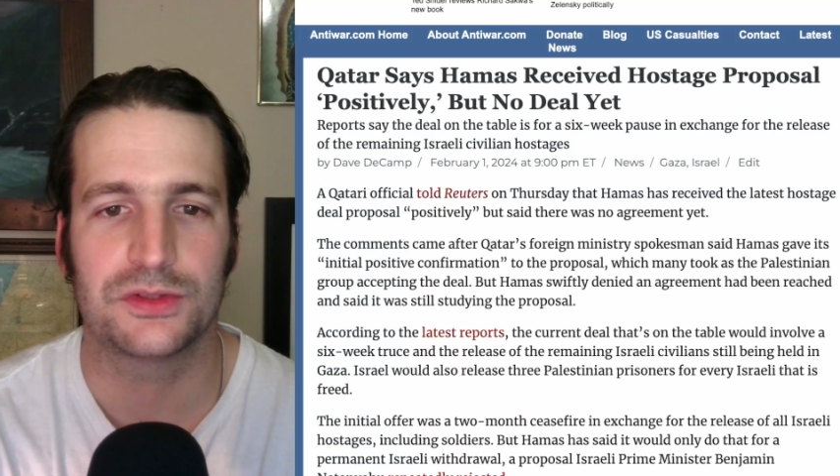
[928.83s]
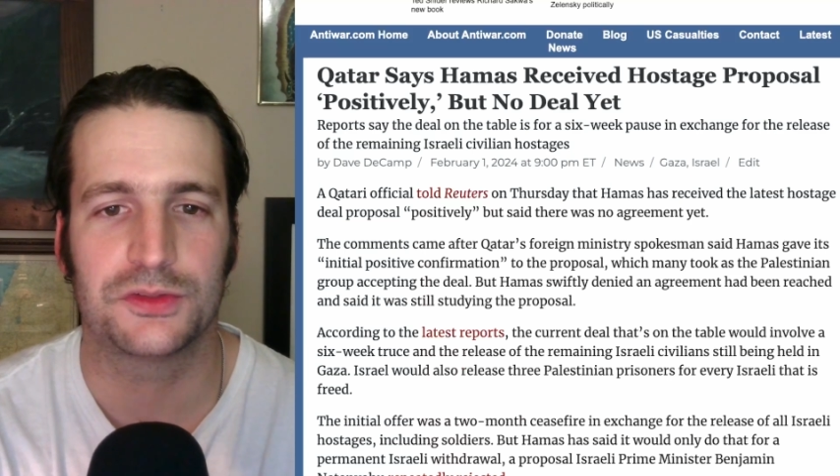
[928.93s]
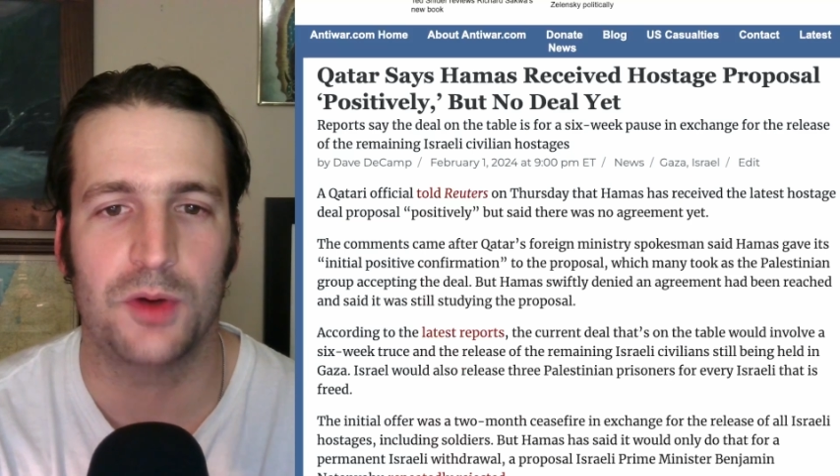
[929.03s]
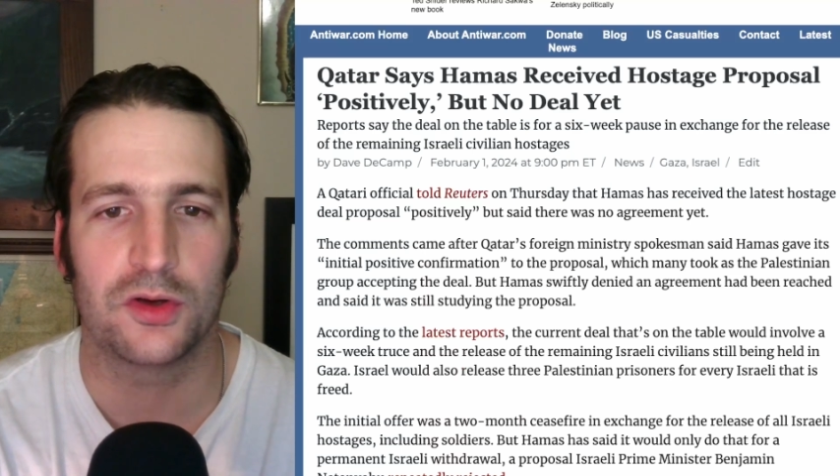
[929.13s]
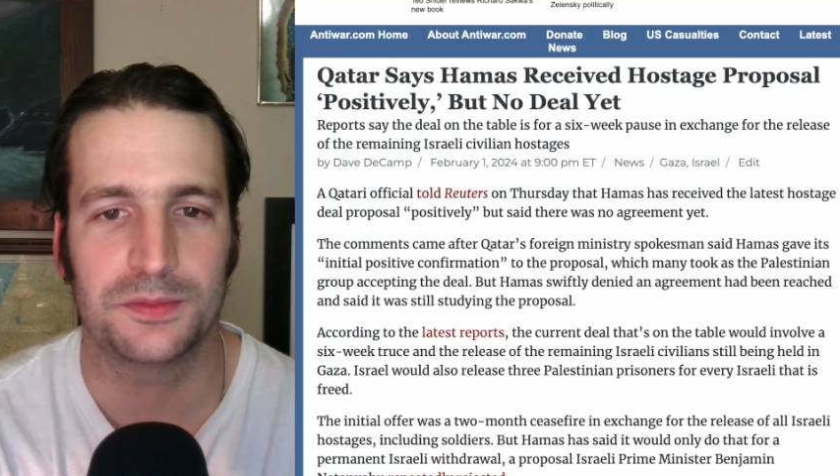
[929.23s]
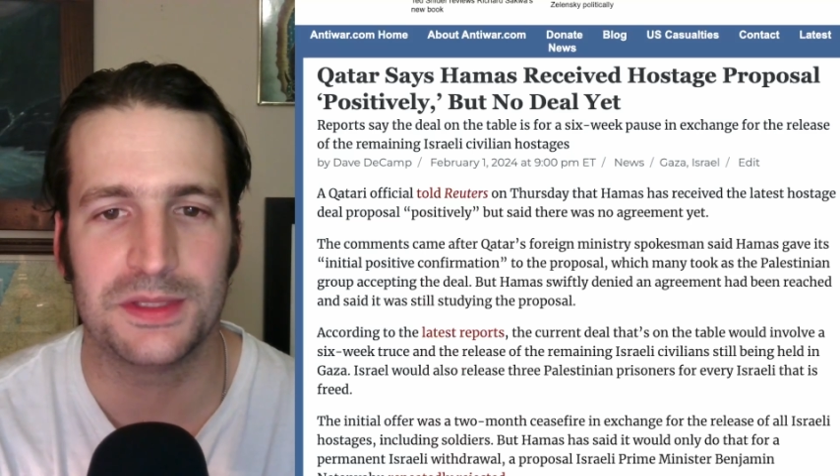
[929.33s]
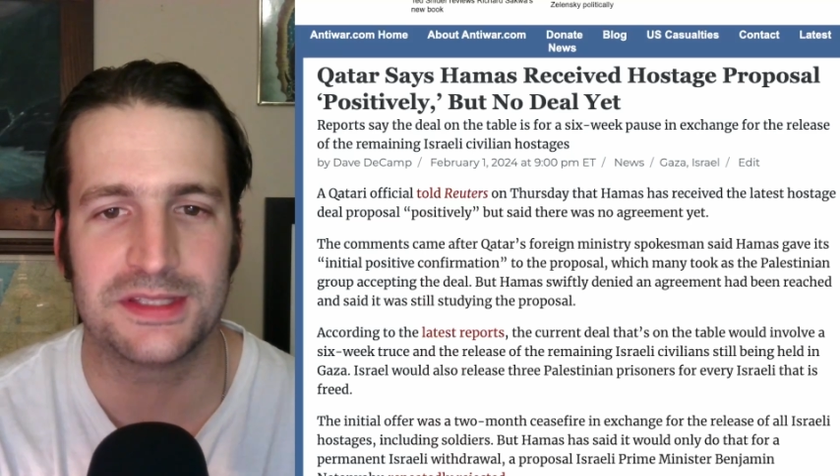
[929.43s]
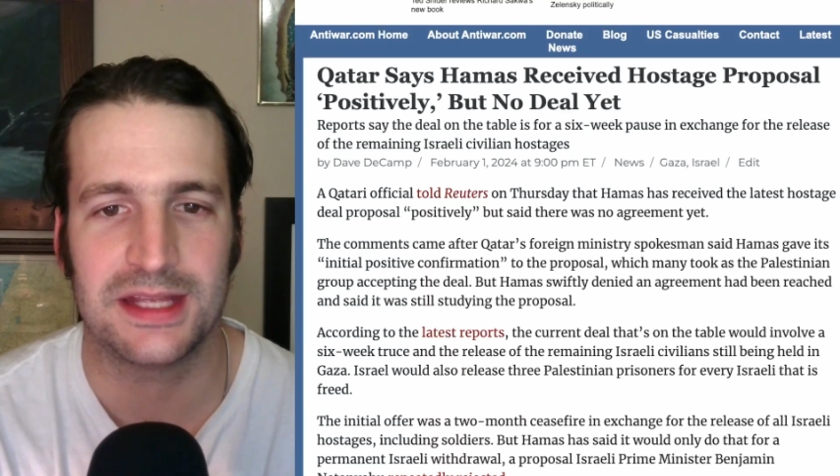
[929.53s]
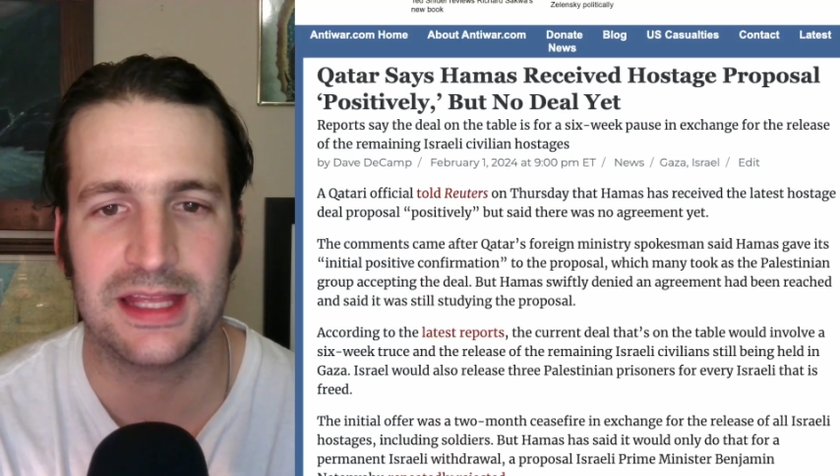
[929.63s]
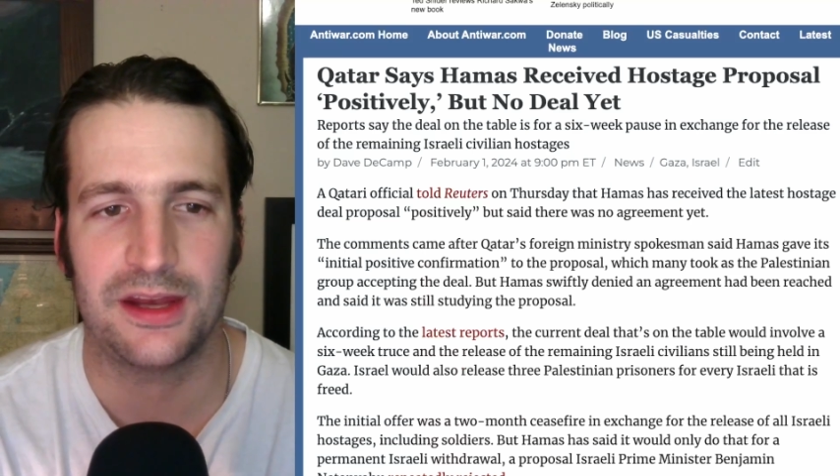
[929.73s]
spokesman
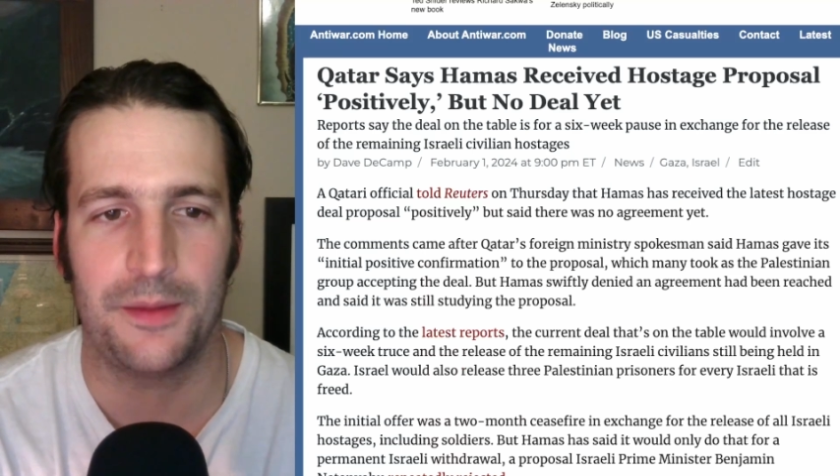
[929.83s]
said that